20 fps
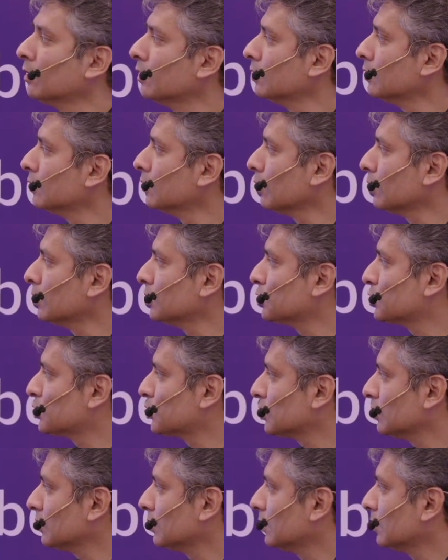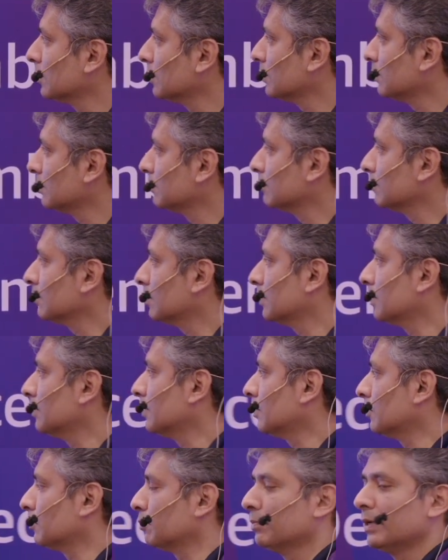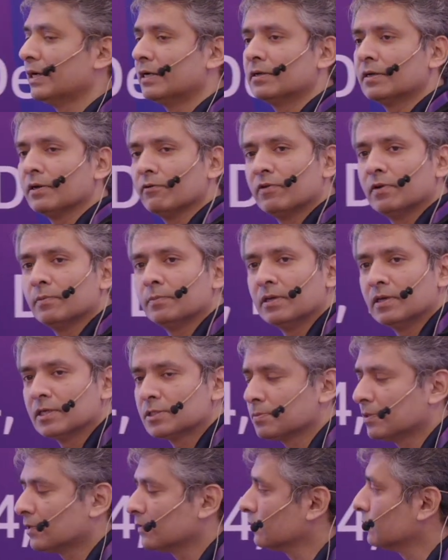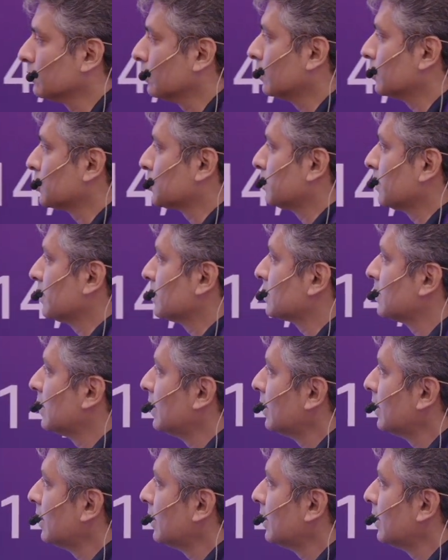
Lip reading: knowledge or made it available as part of the knowledge base.